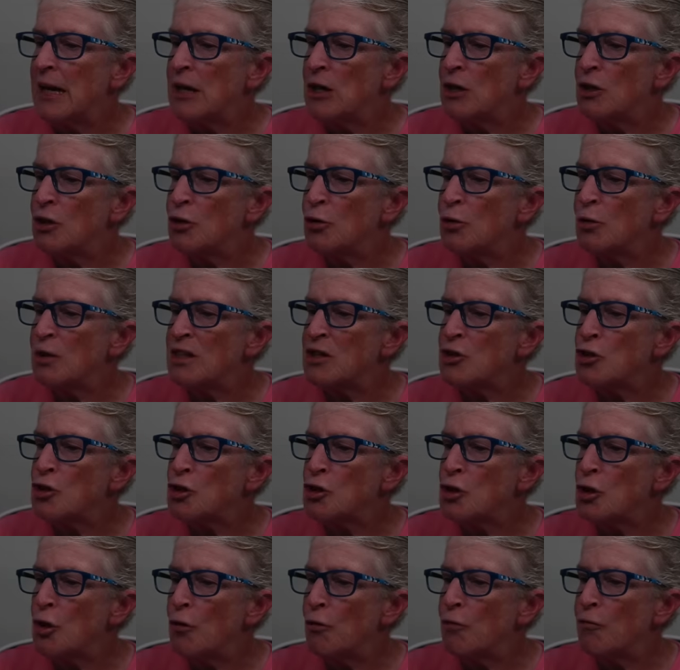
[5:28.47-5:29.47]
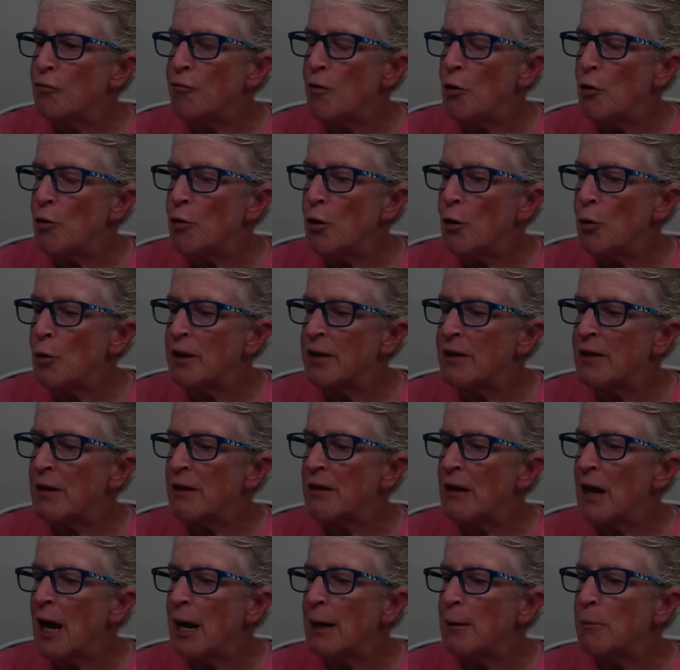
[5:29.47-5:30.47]
you can show photo in the
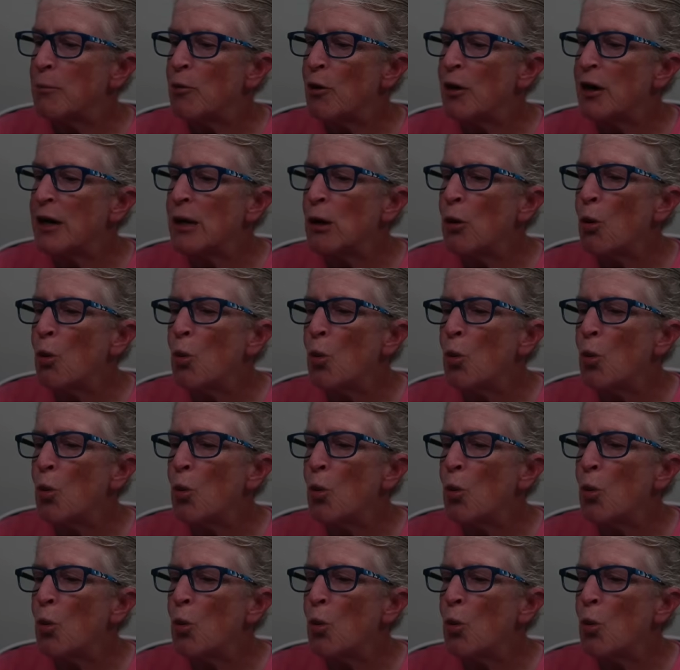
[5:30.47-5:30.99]
library